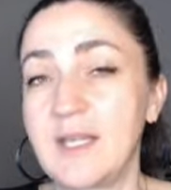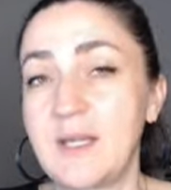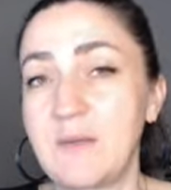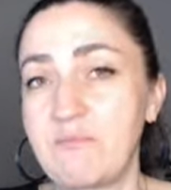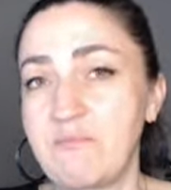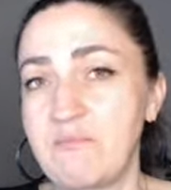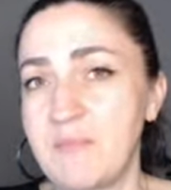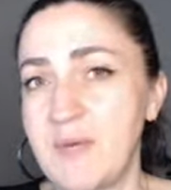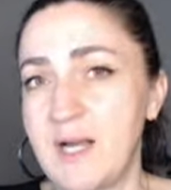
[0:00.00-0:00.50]

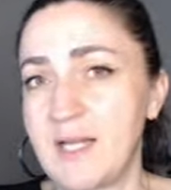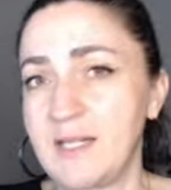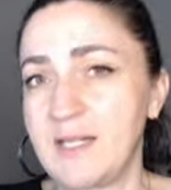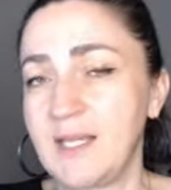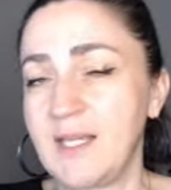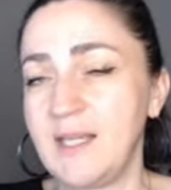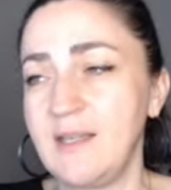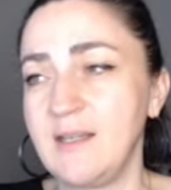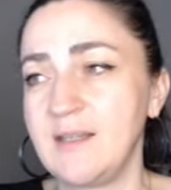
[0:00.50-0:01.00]

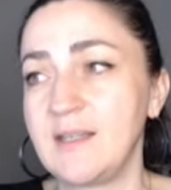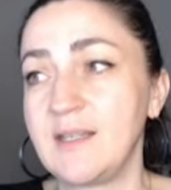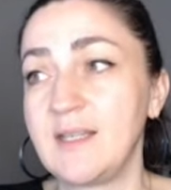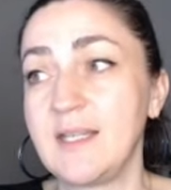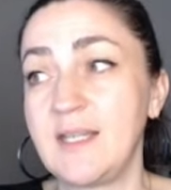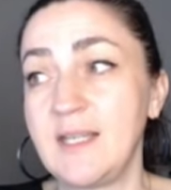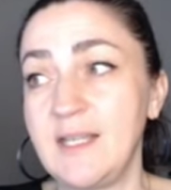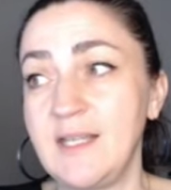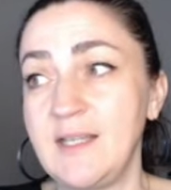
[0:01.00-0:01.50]
Money
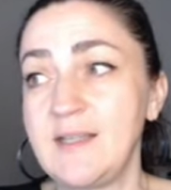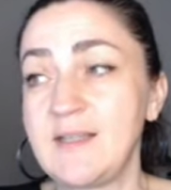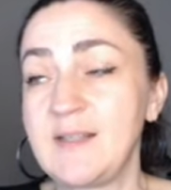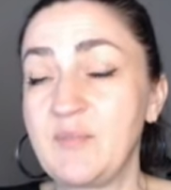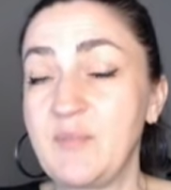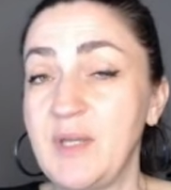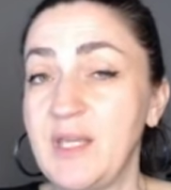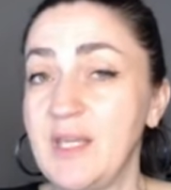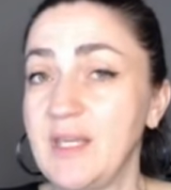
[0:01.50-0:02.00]
is
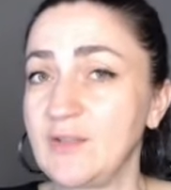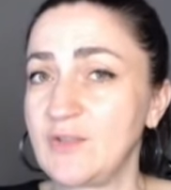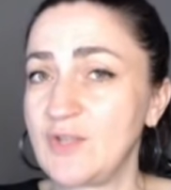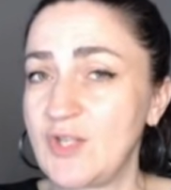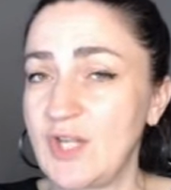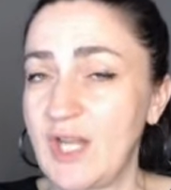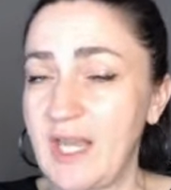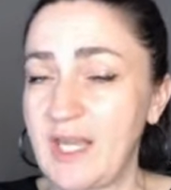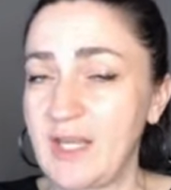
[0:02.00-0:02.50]
being
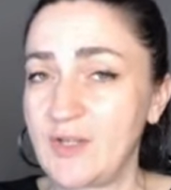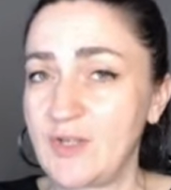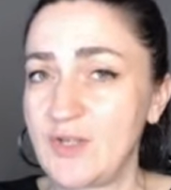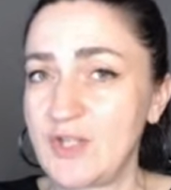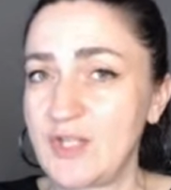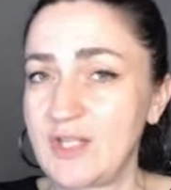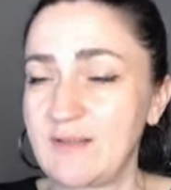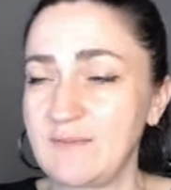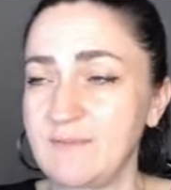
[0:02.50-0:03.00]

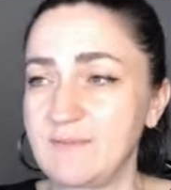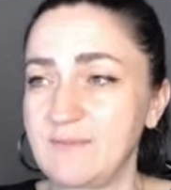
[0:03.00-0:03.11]
changed.